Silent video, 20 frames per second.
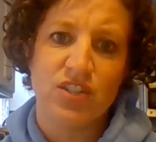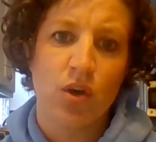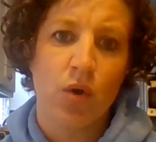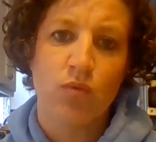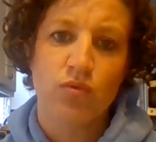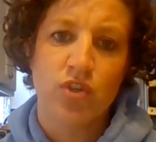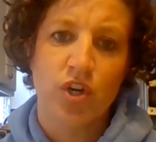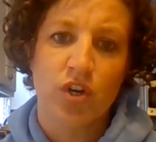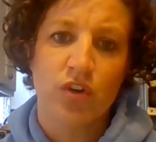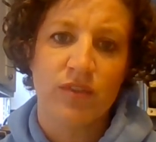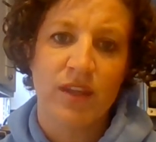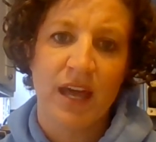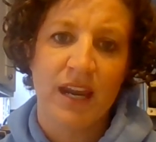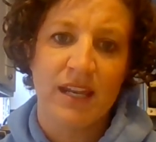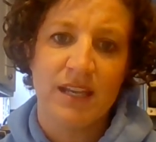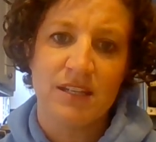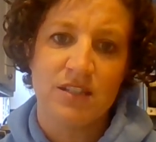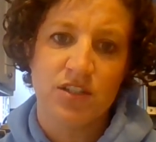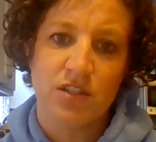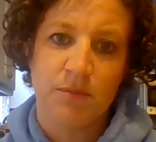Don't turn that
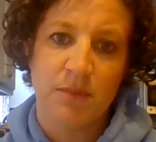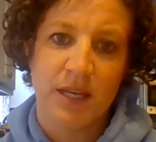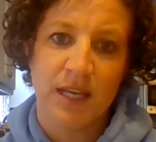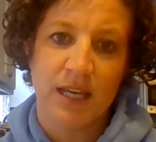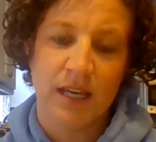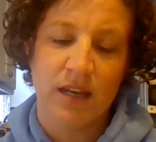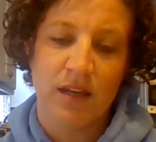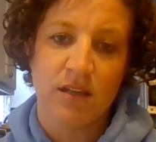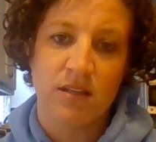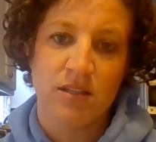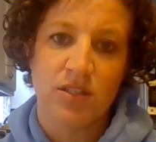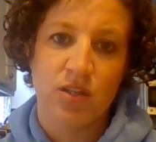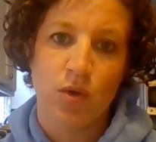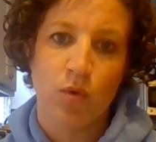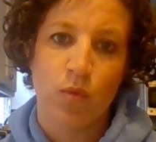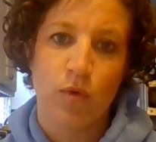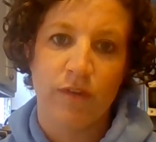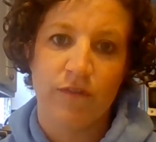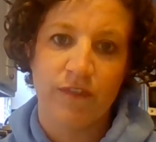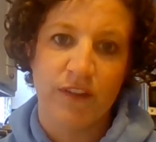in to me
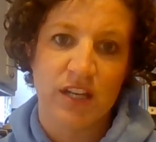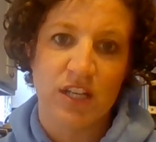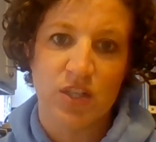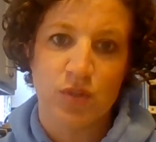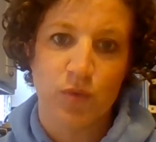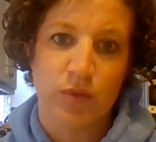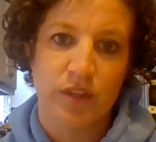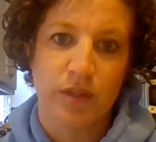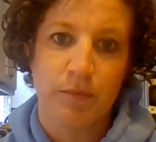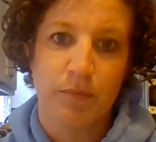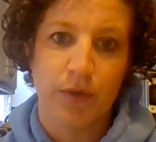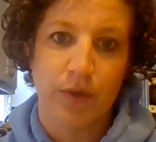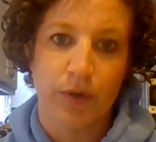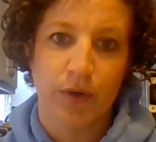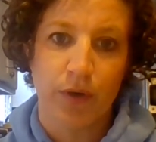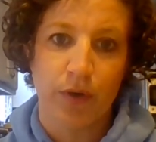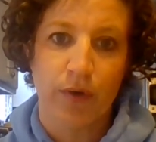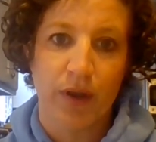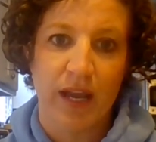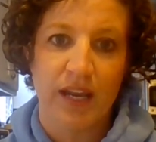until we're finished with the
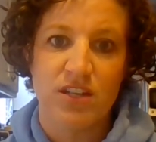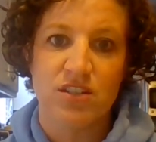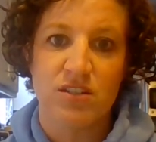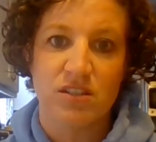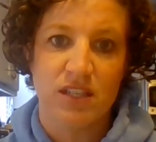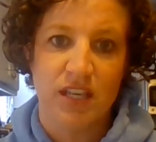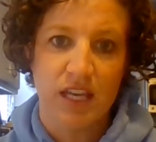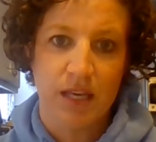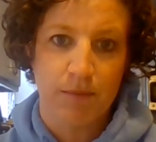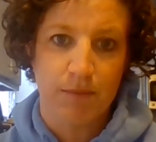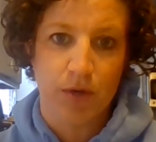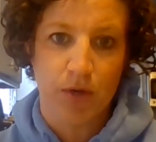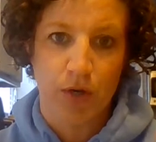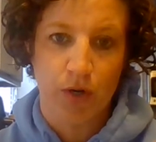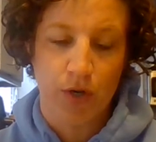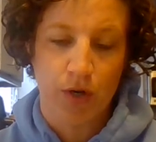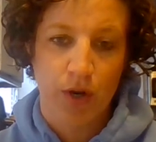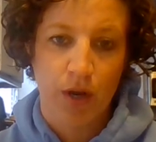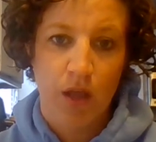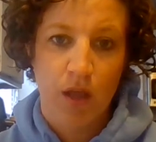book, okay? Just keep
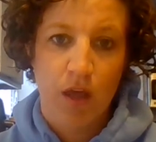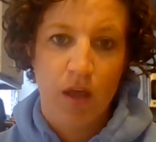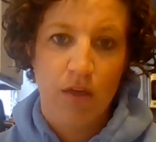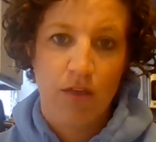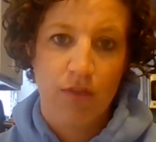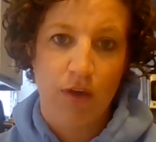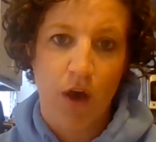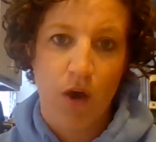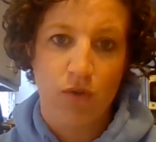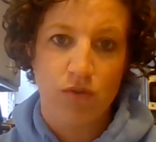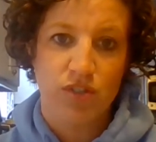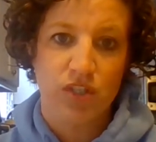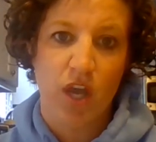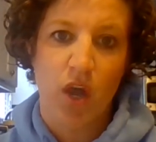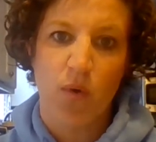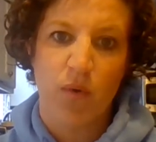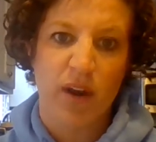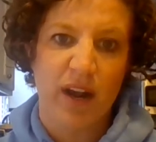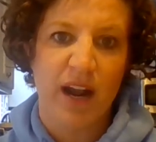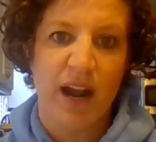your thoughts
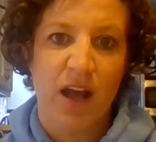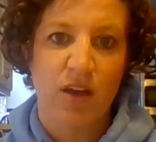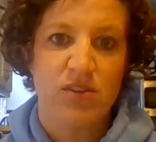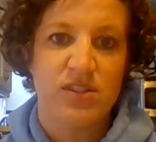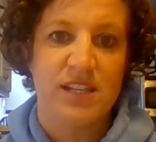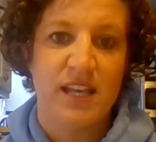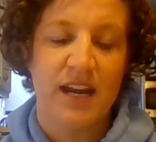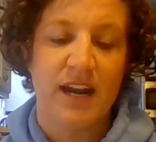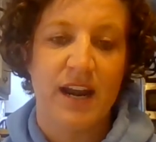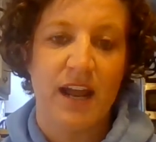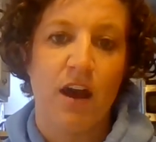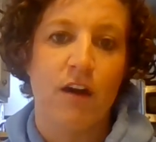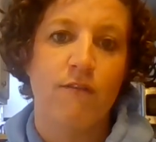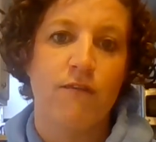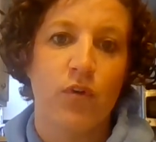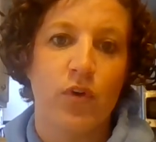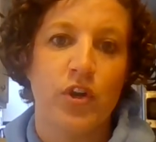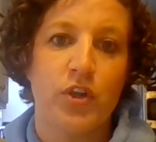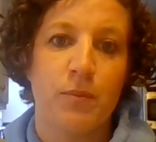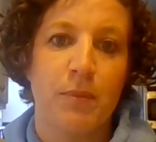going and I'll set it
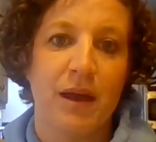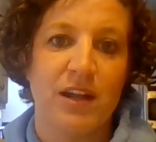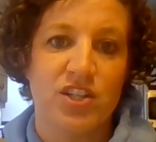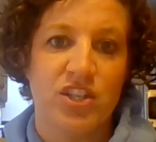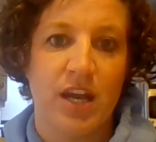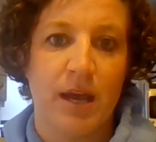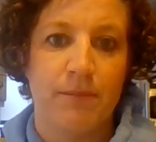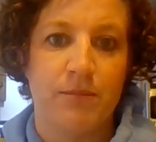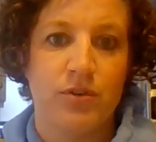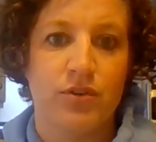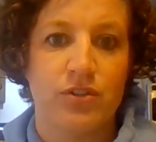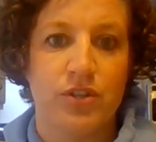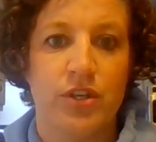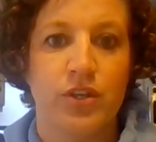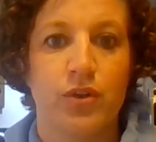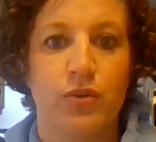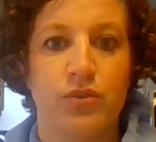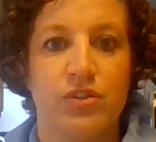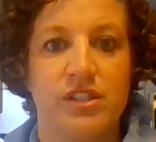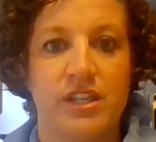out for you by chapter so
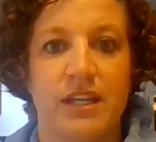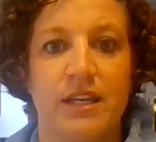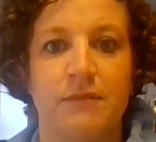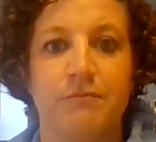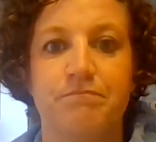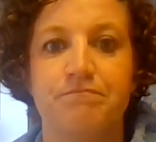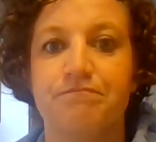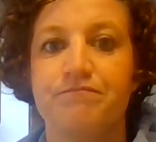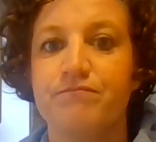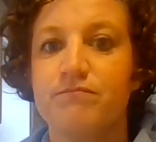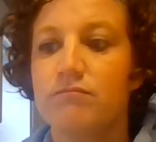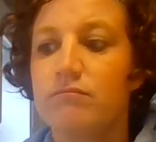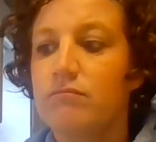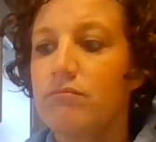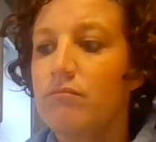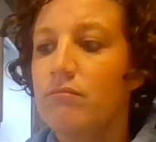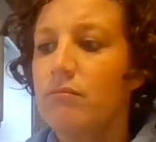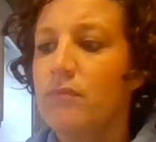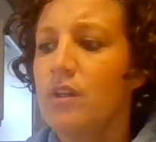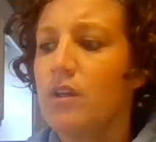you'll see.
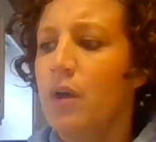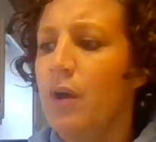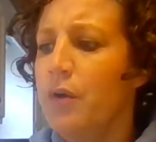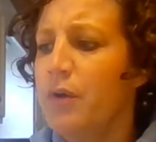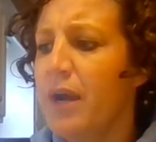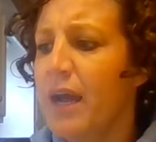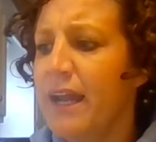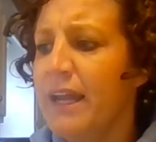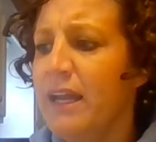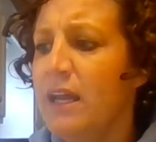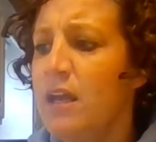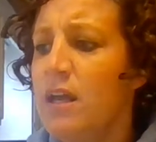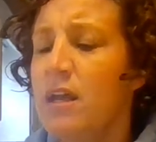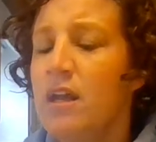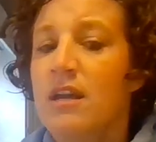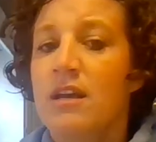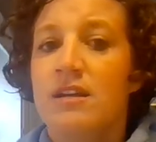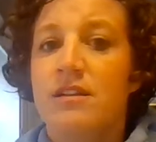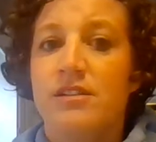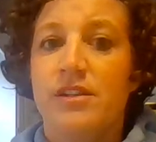Okay,
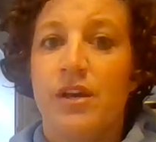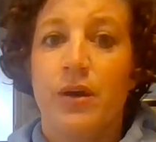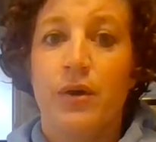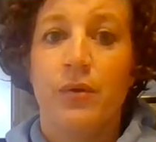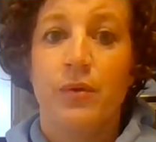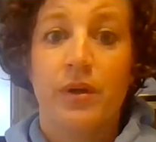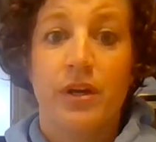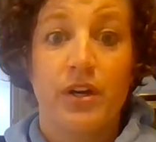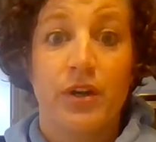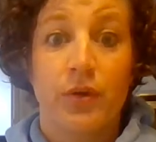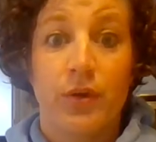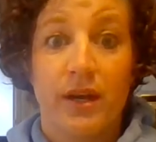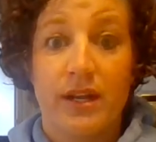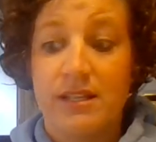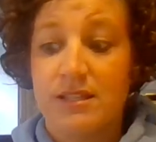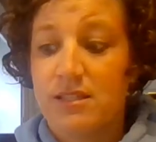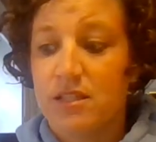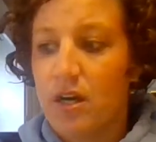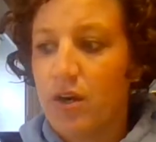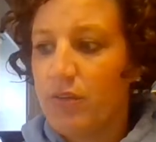so we're going to go ahead
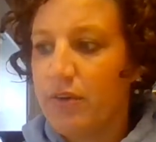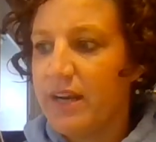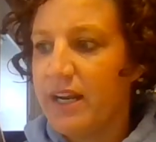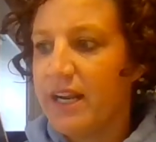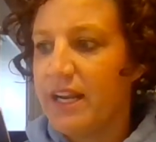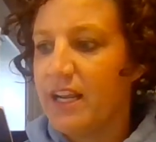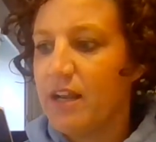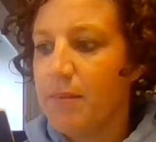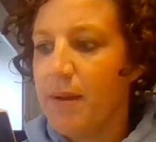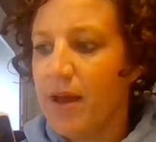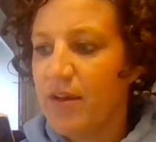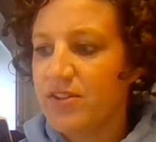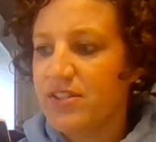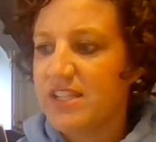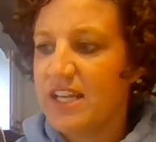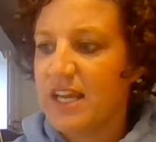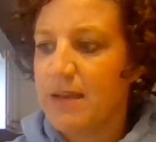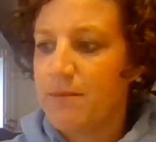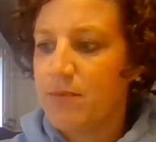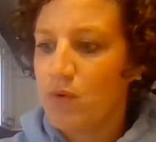and start reading about
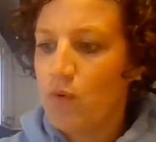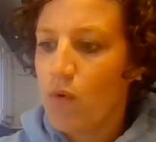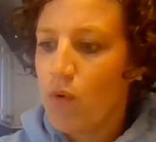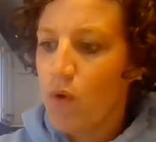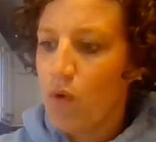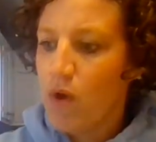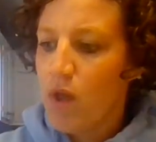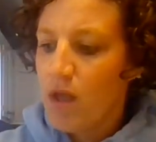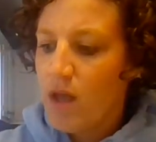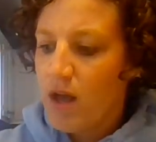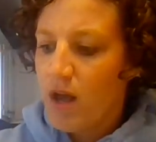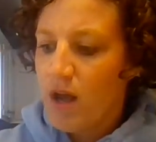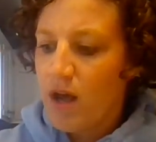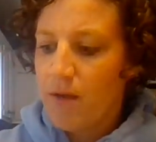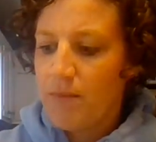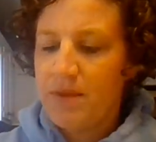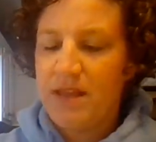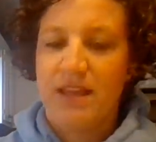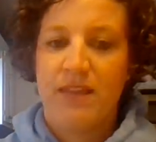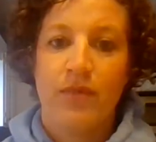Samuel
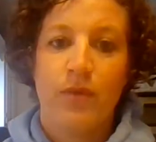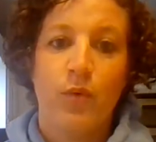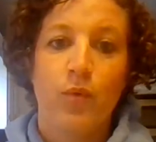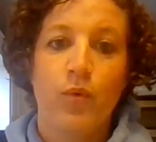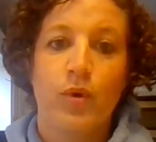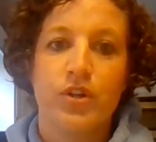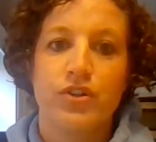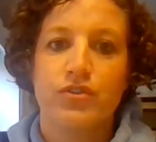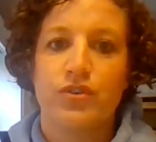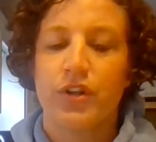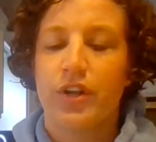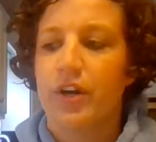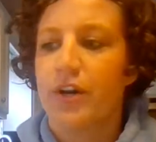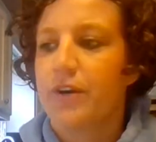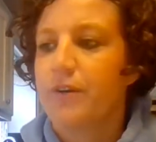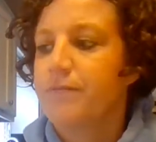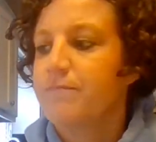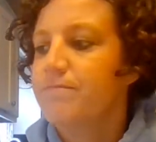in the Woods Runner.